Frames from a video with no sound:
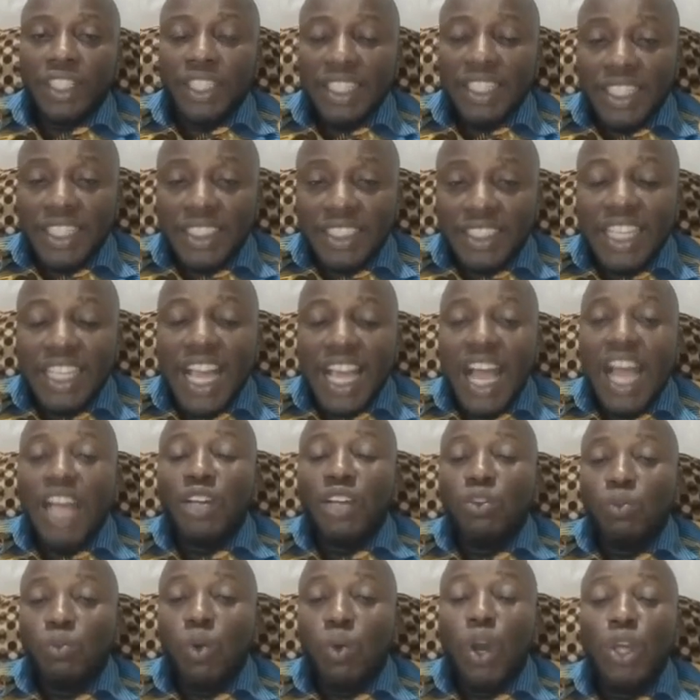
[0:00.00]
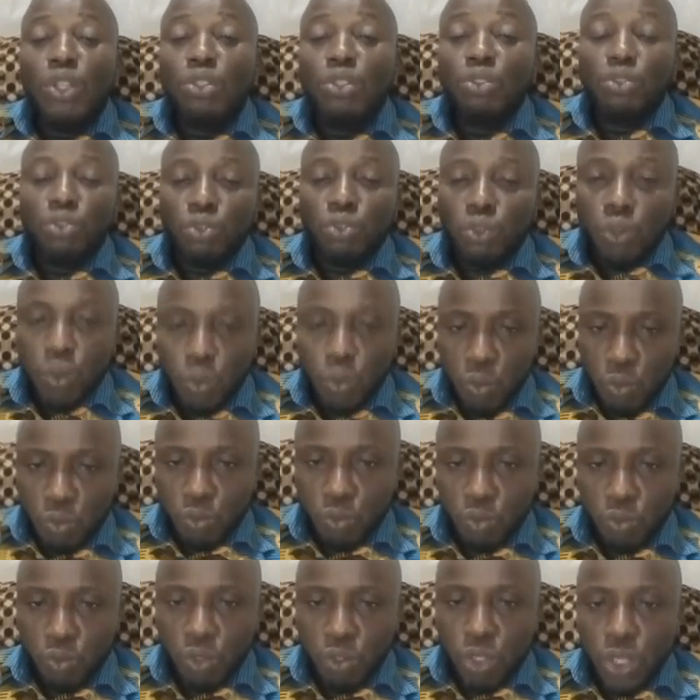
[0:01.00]
the child wants to know.
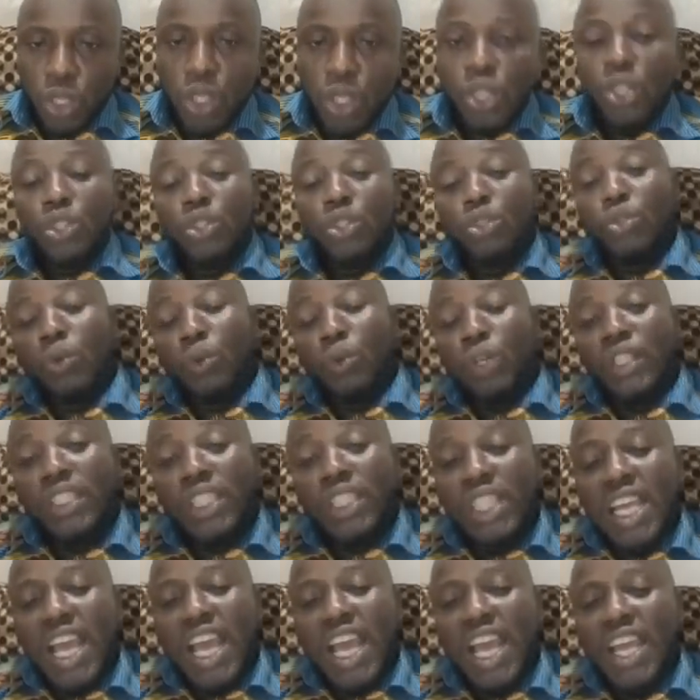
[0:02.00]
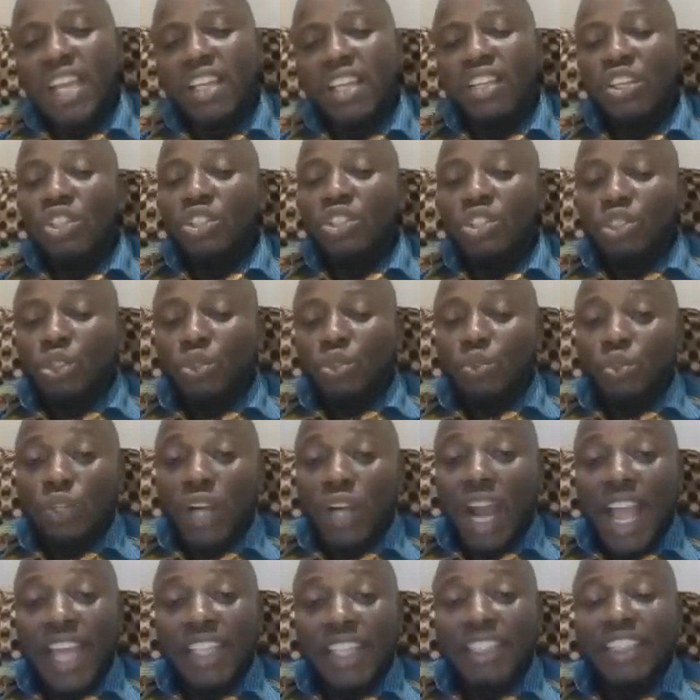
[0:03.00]
So here you
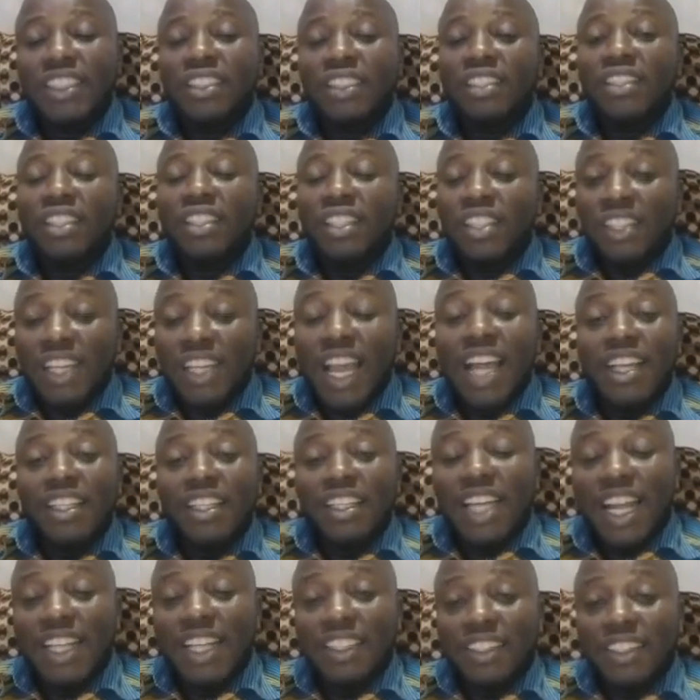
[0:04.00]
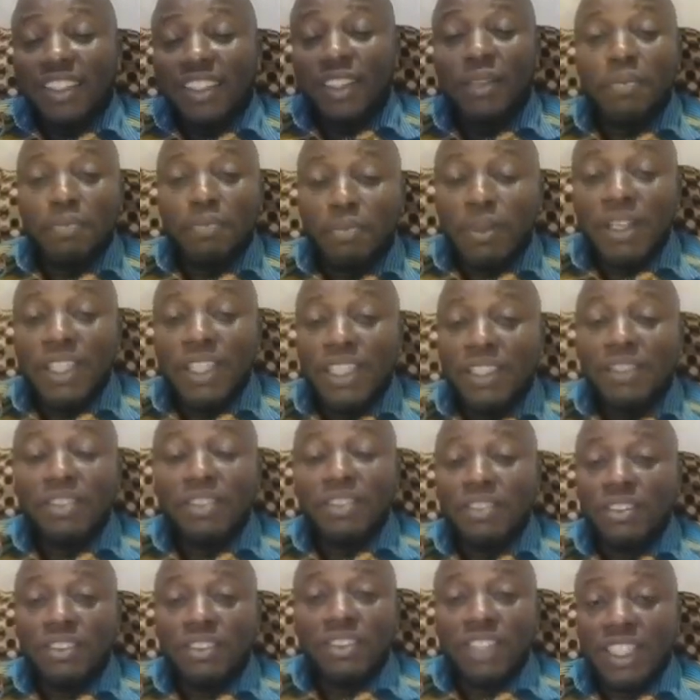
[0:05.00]
write that simply
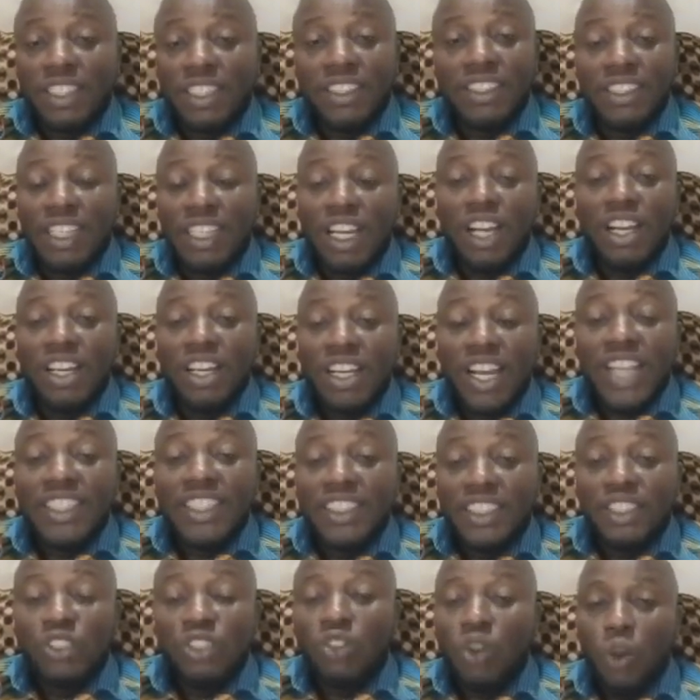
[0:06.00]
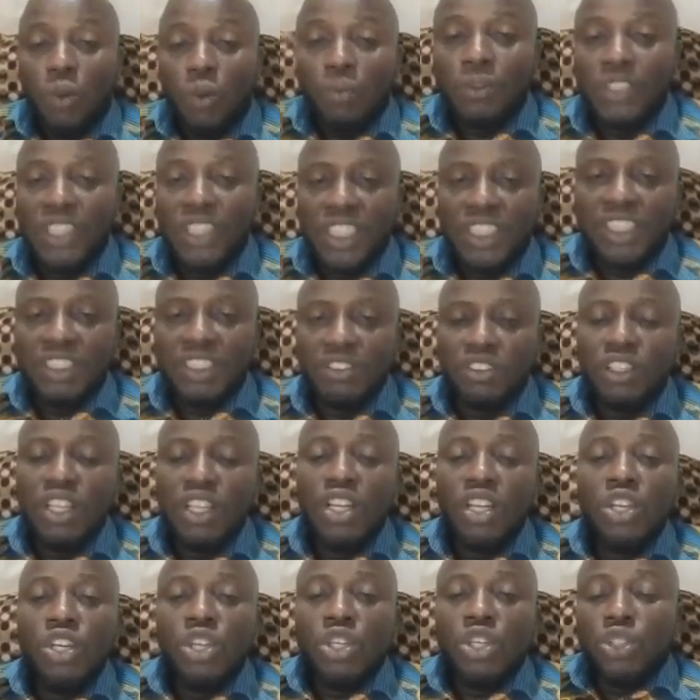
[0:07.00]
is the lesson objectives.
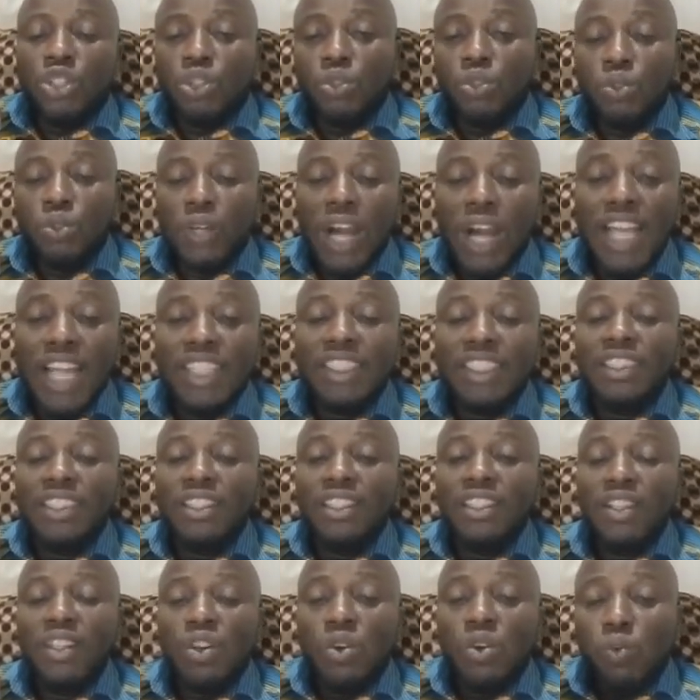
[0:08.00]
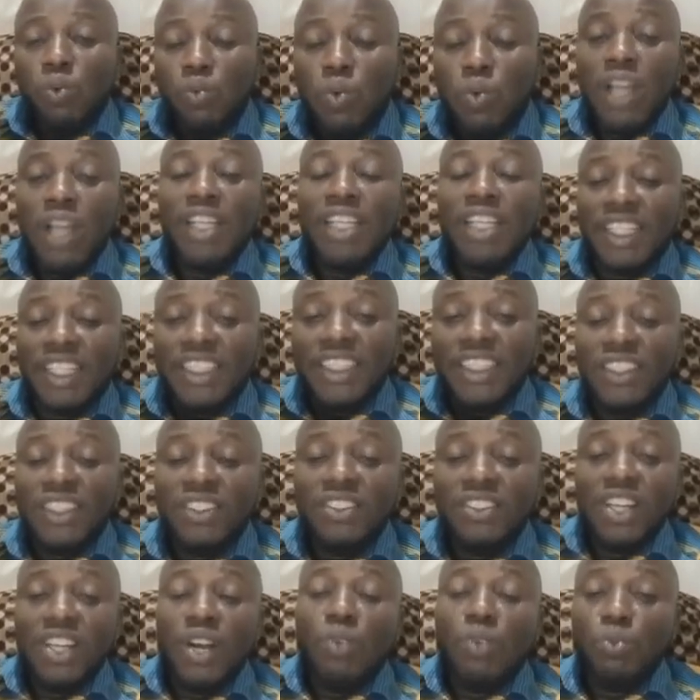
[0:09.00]
You write what the
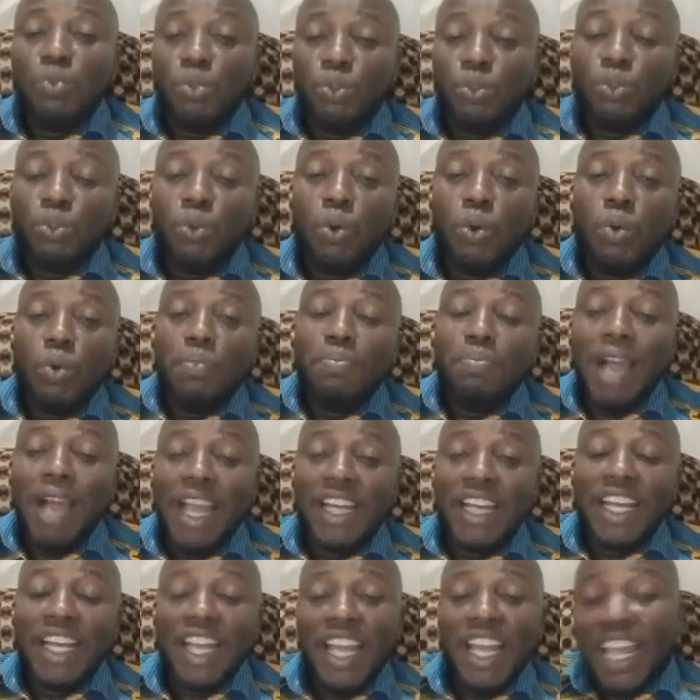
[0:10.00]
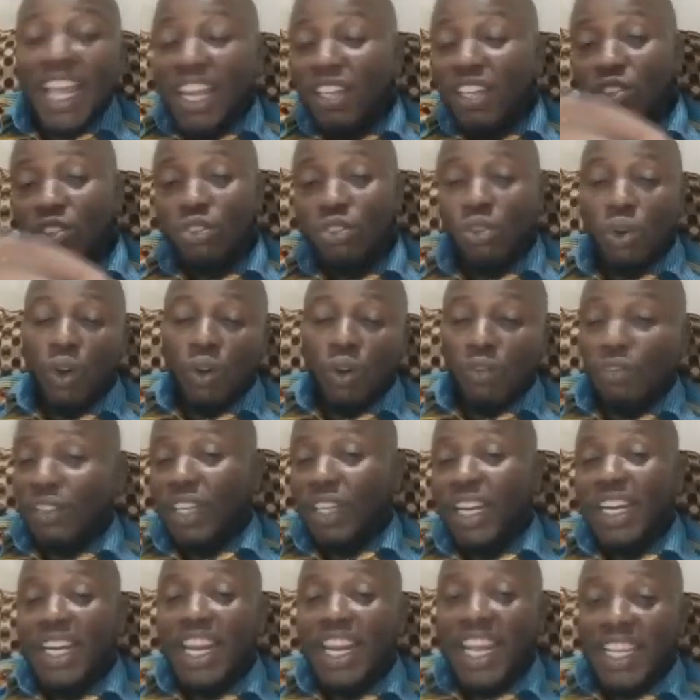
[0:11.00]
children will know by the end of
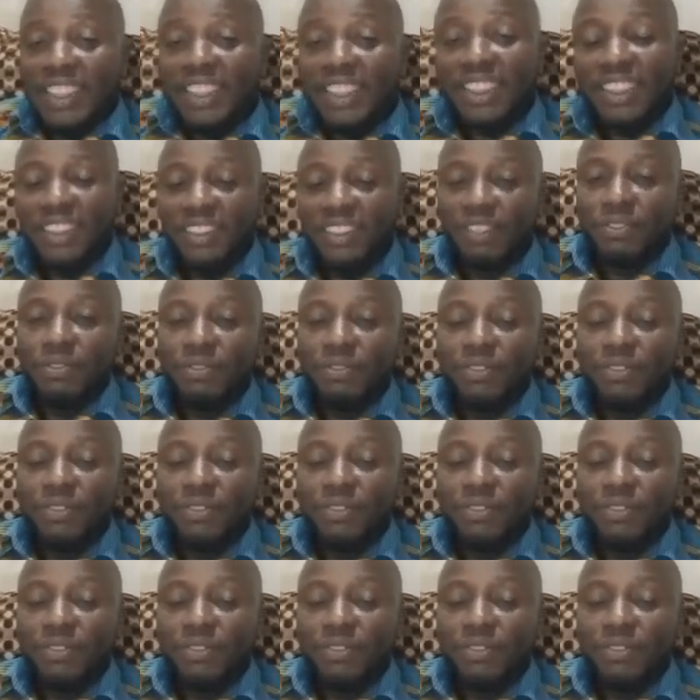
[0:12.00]
the lesson.